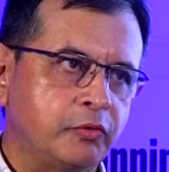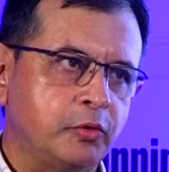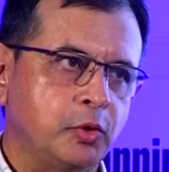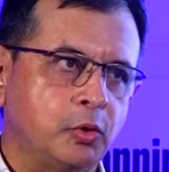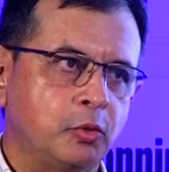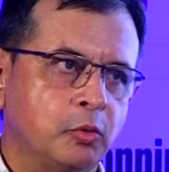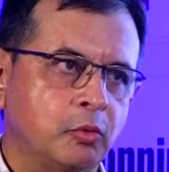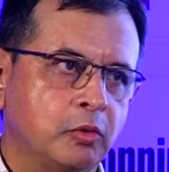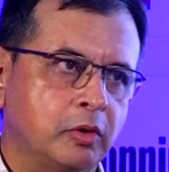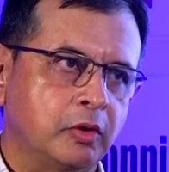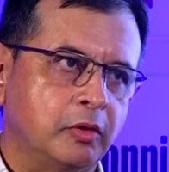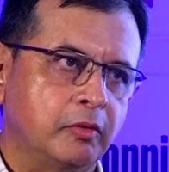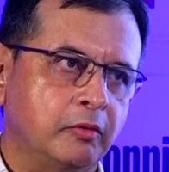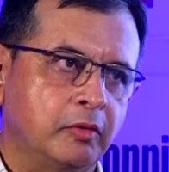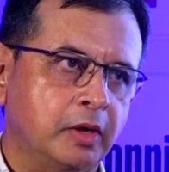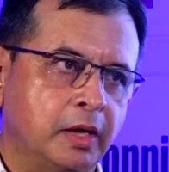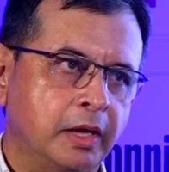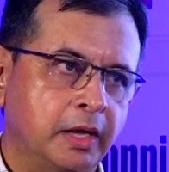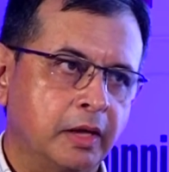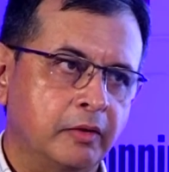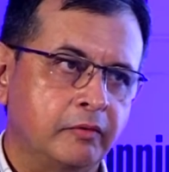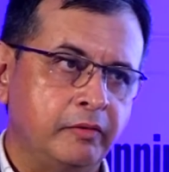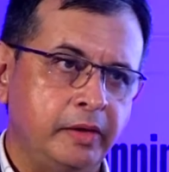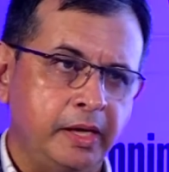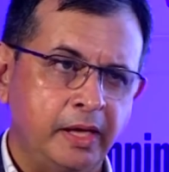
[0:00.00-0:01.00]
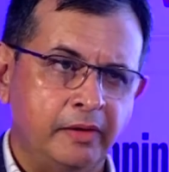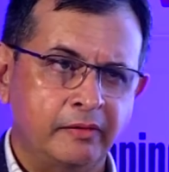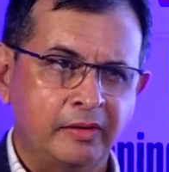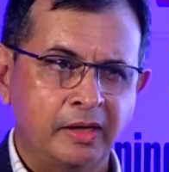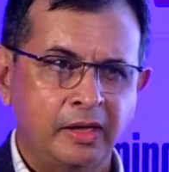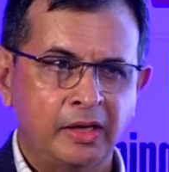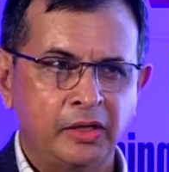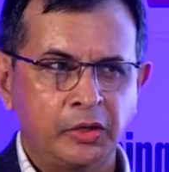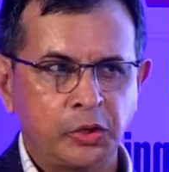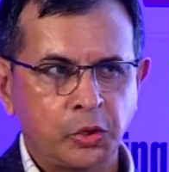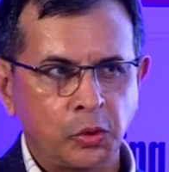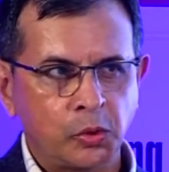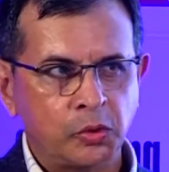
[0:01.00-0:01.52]
view, we have
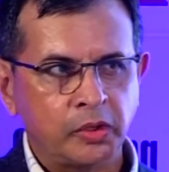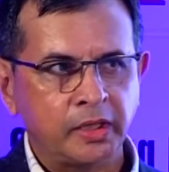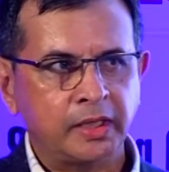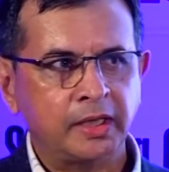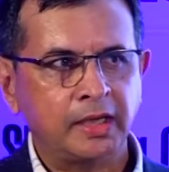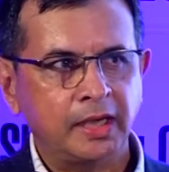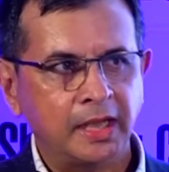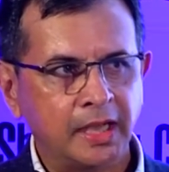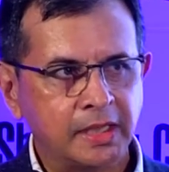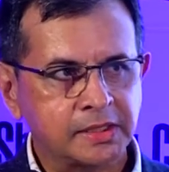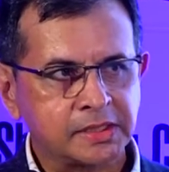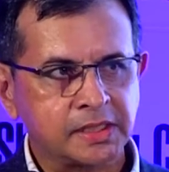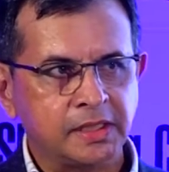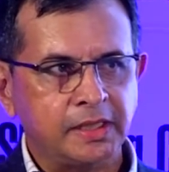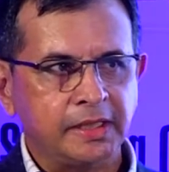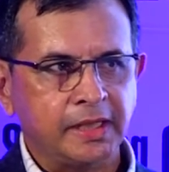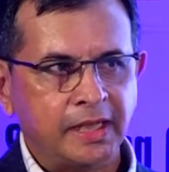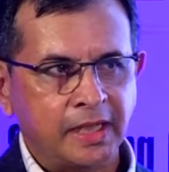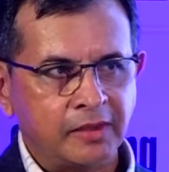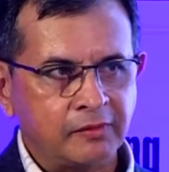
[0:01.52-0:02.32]
controlled it largely.